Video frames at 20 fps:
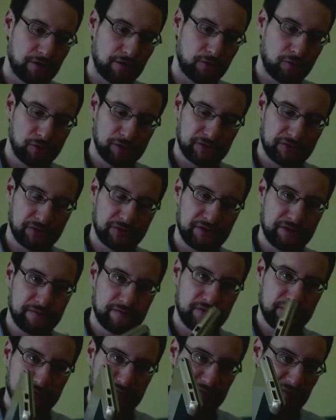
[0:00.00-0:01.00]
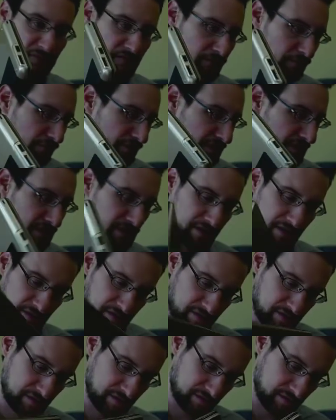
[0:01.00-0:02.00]
old, not even U S B three,
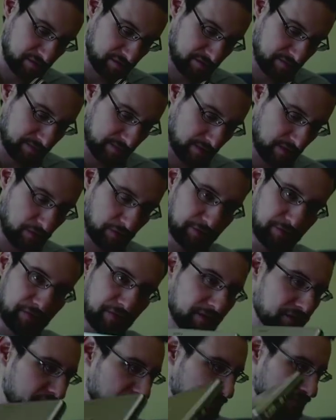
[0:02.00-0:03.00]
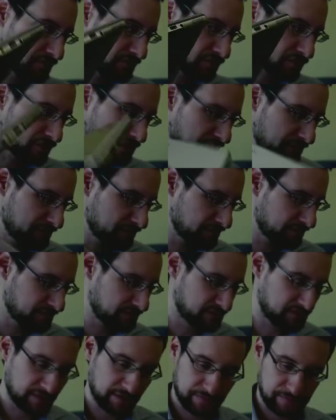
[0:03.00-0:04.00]
um, old-fashioned charging
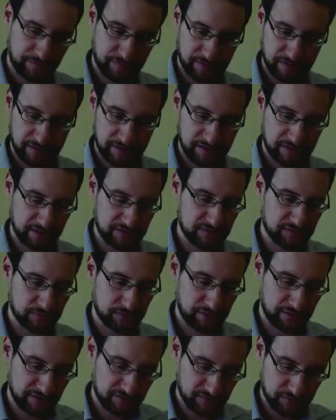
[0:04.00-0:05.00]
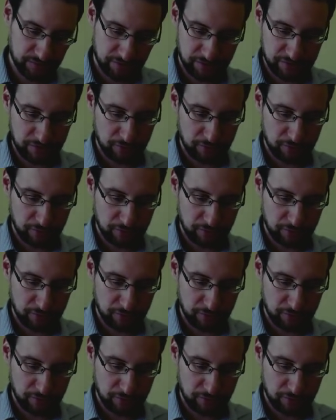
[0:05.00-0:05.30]
stuff, and and so on and so on.